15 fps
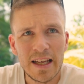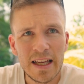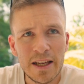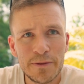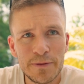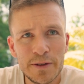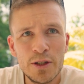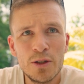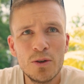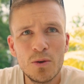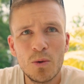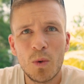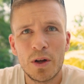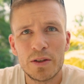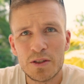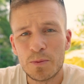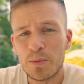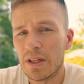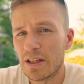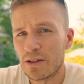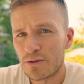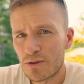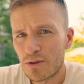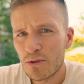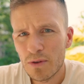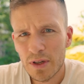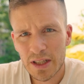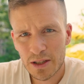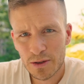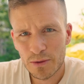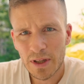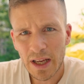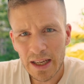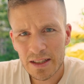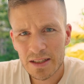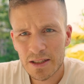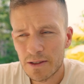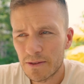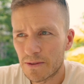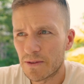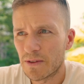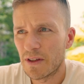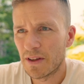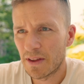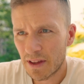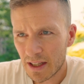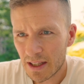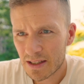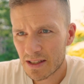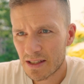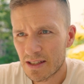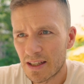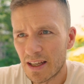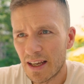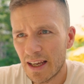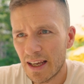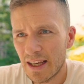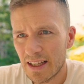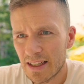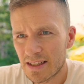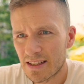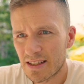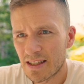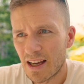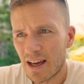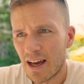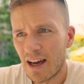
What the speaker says: if you want to be truly creative, this is